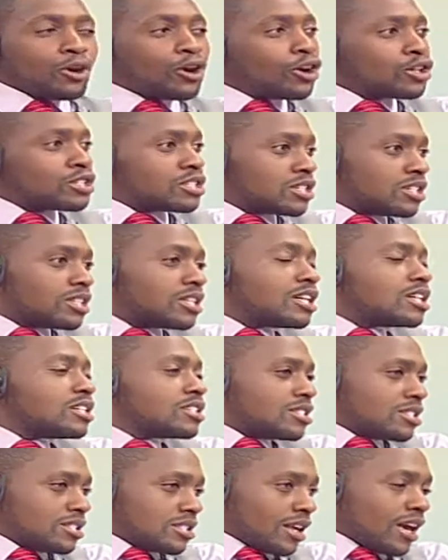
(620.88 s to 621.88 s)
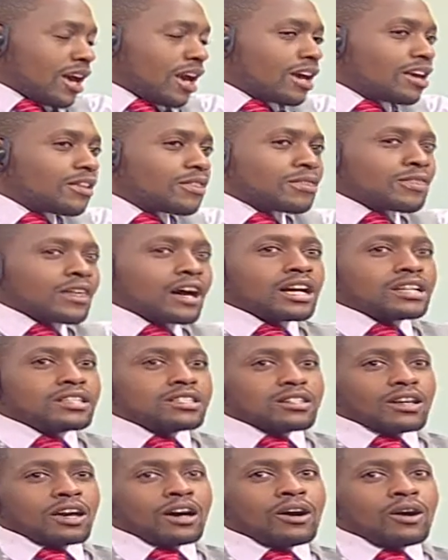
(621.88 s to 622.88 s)
Court did it? say yes.
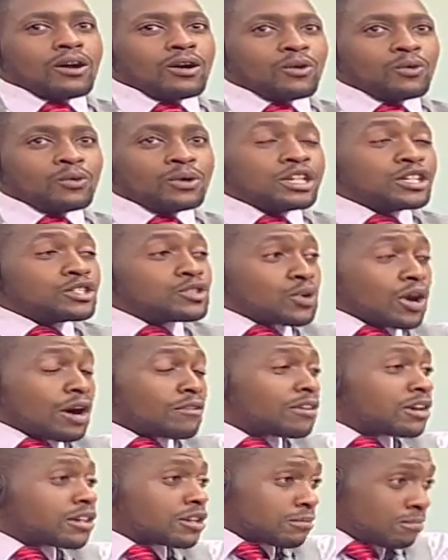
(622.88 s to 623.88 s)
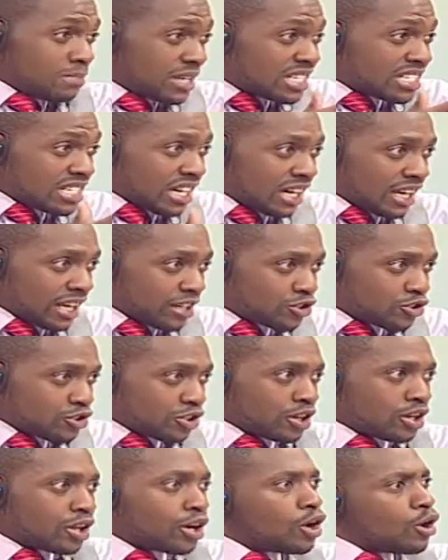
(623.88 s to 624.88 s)
that uh, we need to have a repeat
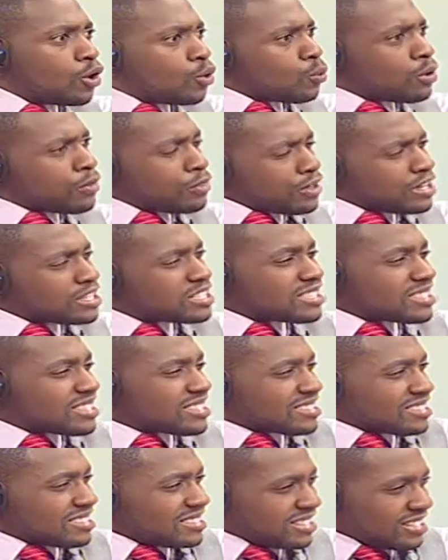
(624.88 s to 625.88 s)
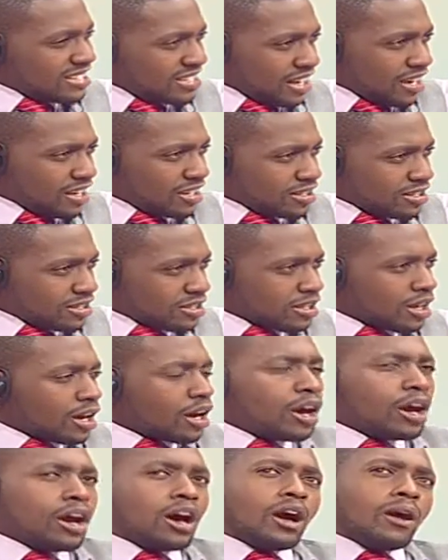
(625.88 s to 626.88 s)
election yes. within 60 days.
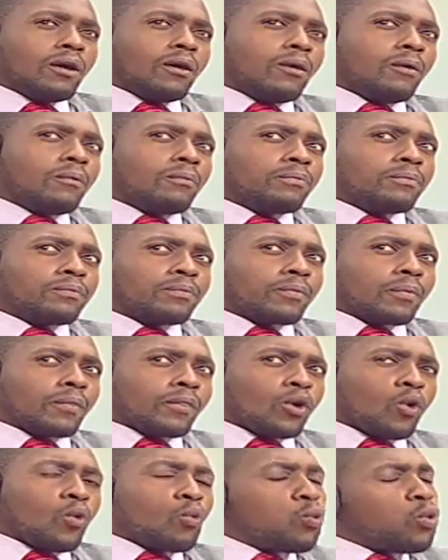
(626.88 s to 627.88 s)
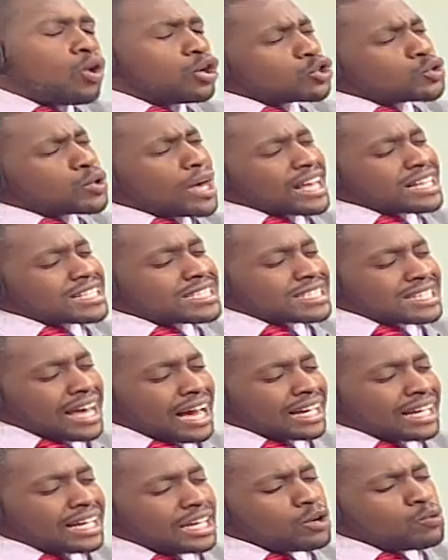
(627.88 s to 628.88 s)
Yes. What
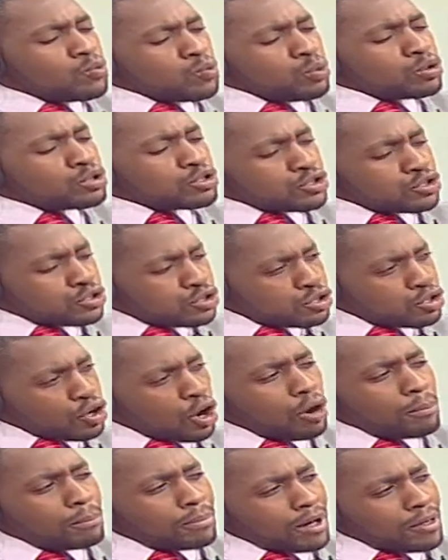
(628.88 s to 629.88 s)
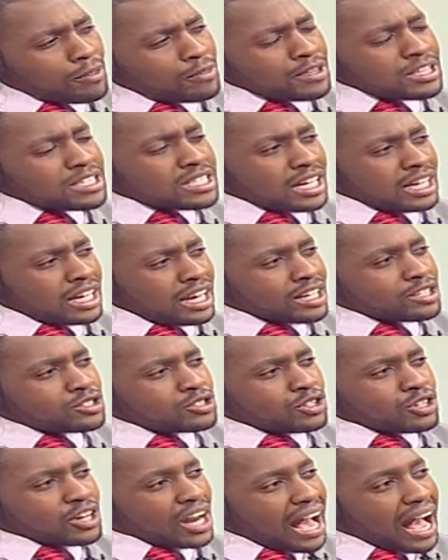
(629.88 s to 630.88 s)
exactly would stop this
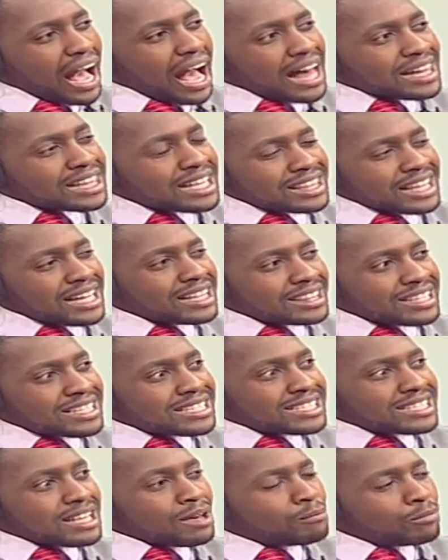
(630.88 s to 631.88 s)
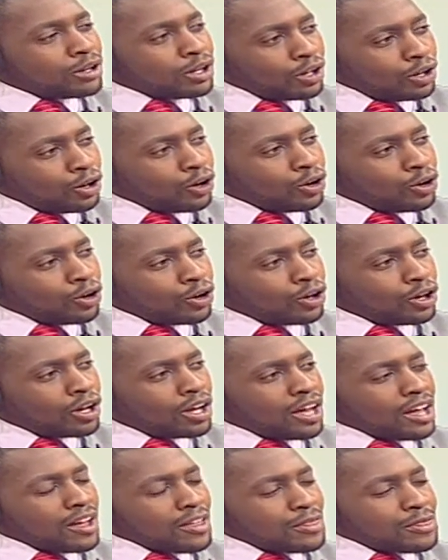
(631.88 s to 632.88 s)
election other than the same law
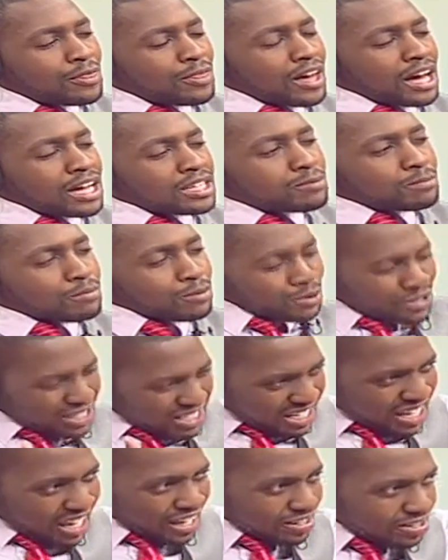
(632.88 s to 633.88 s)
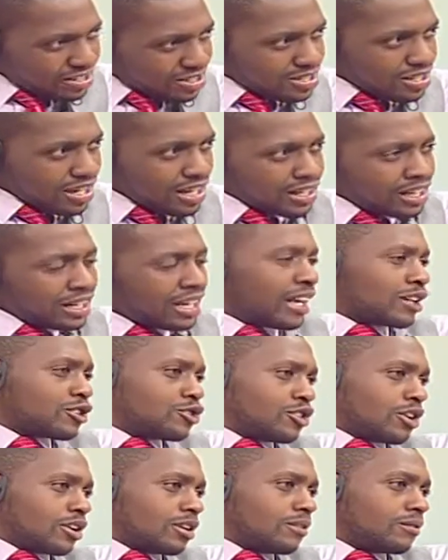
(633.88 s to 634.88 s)
that protects an
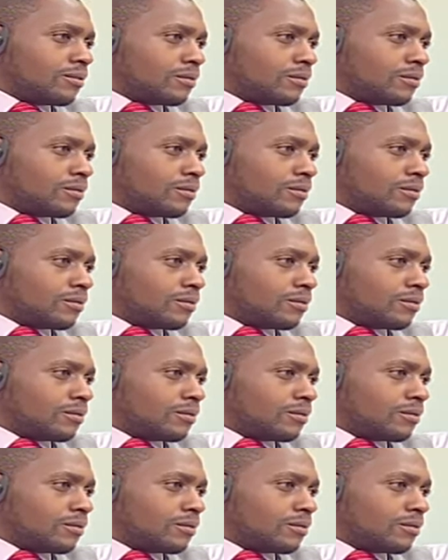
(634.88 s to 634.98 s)
election?